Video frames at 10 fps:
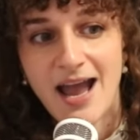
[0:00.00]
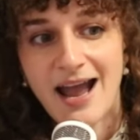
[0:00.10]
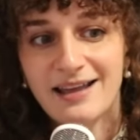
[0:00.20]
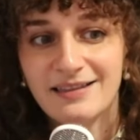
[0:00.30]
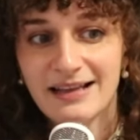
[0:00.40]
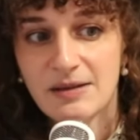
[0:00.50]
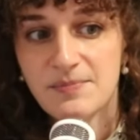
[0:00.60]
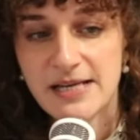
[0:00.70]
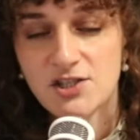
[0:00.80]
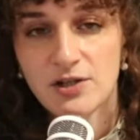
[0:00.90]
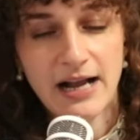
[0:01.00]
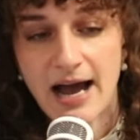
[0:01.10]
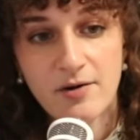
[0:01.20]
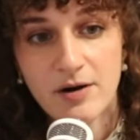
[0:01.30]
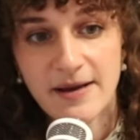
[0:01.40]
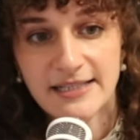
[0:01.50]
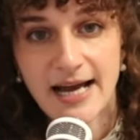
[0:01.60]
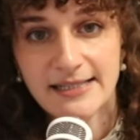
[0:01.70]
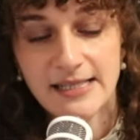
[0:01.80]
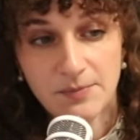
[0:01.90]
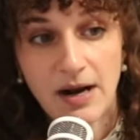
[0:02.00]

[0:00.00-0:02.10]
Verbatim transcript: And like the B's are like, I don't want to pay taxes,